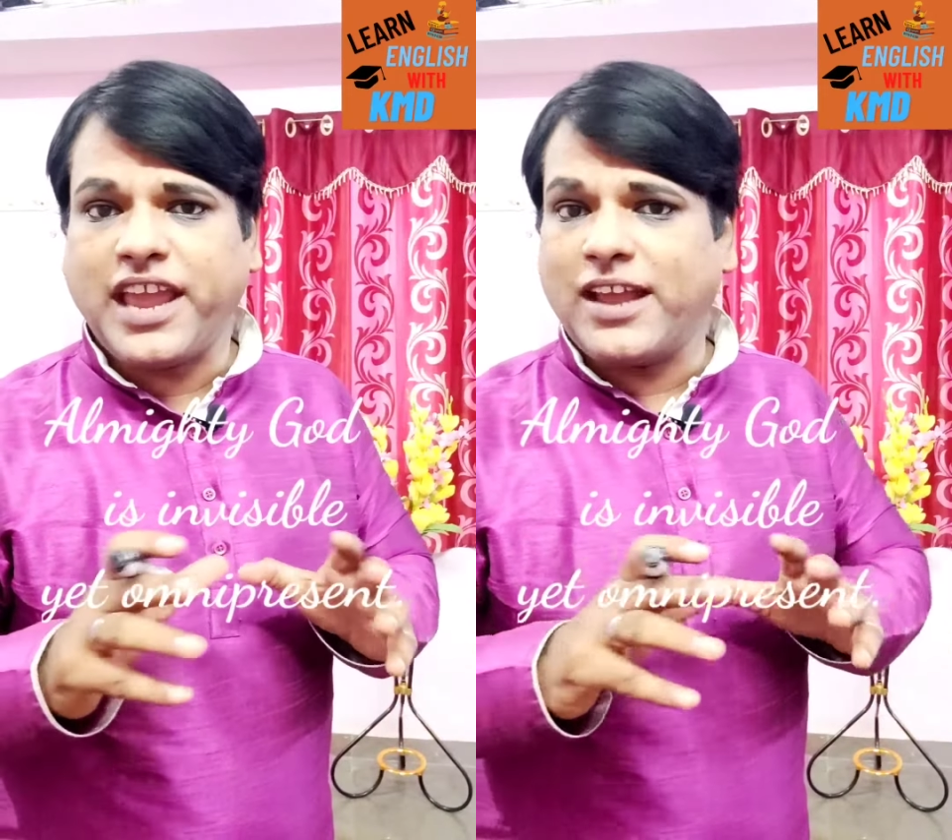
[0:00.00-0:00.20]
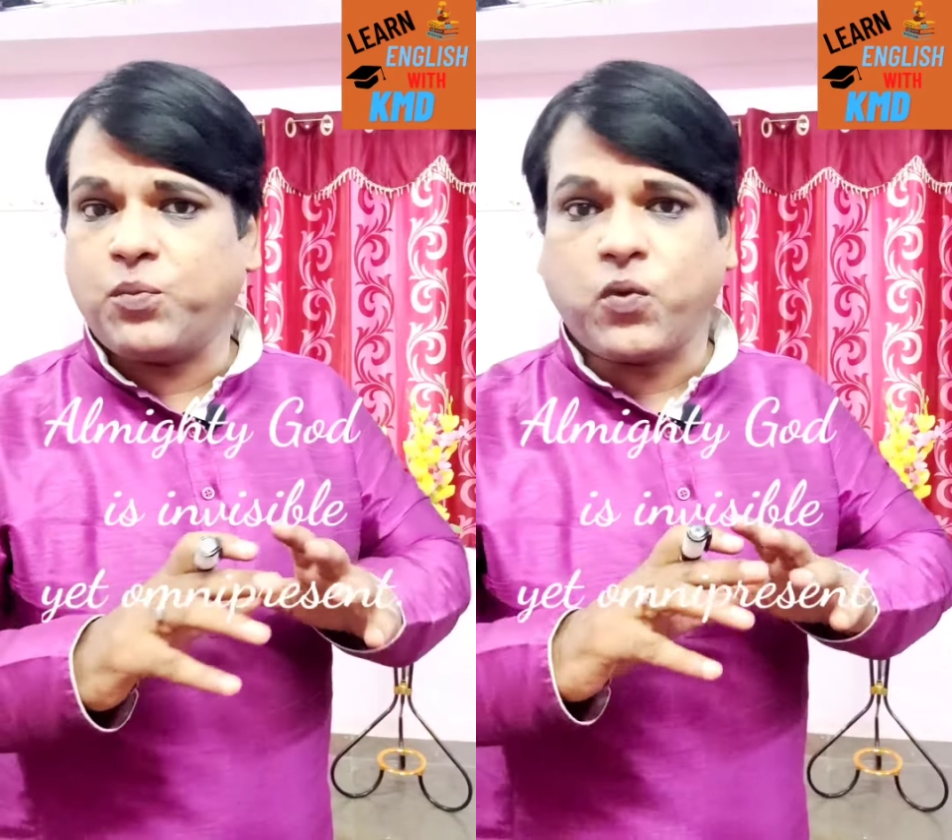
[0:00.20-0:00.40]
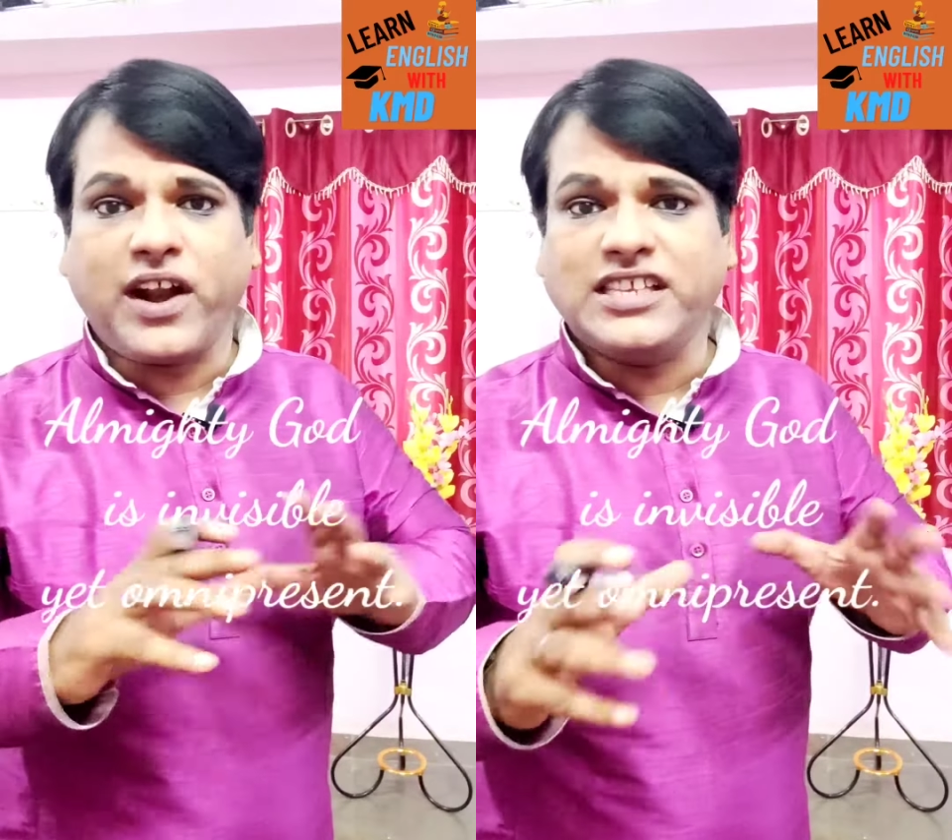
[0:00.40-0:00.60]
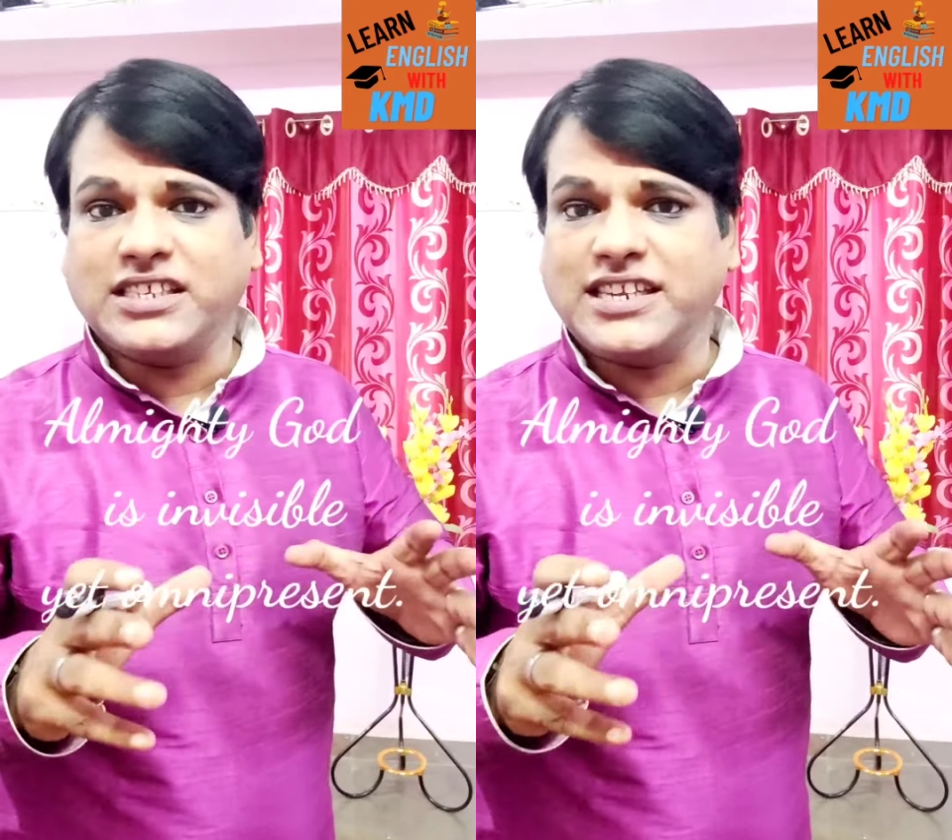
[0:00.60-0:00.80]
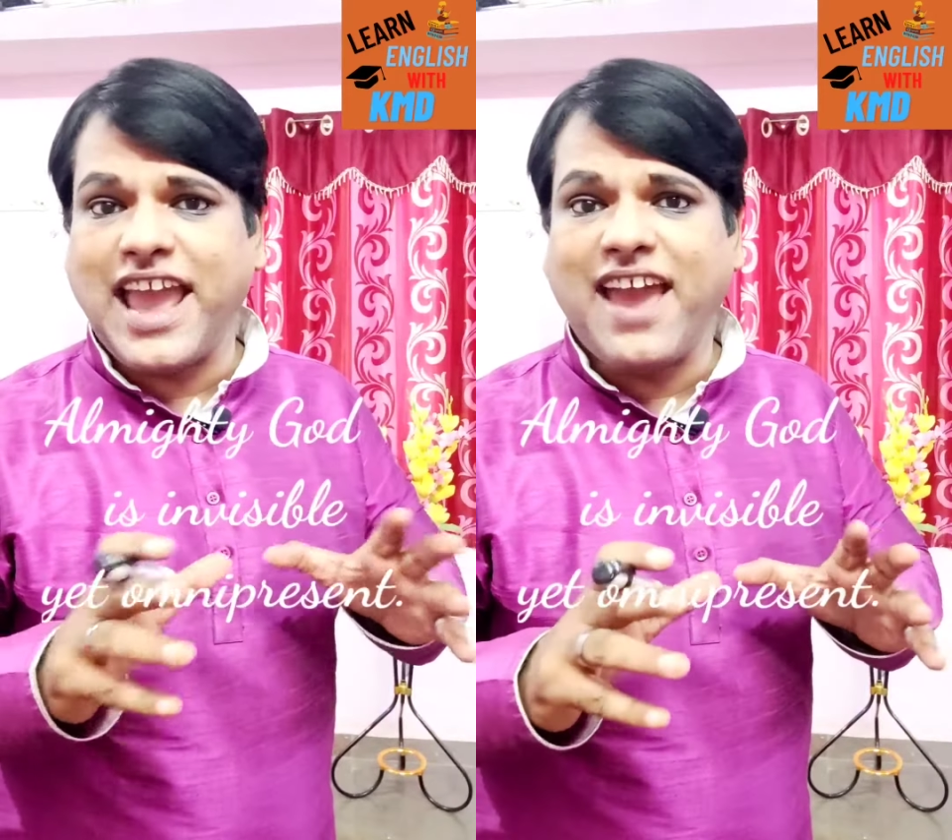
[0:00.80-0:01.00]
yet
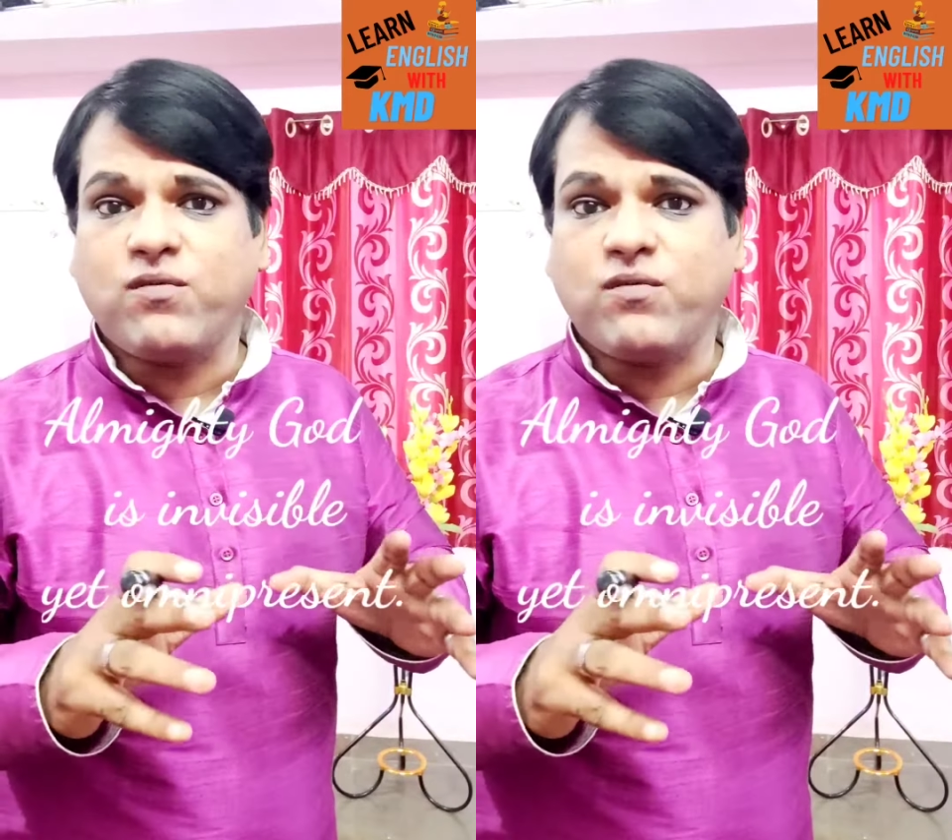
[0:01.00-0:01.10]
present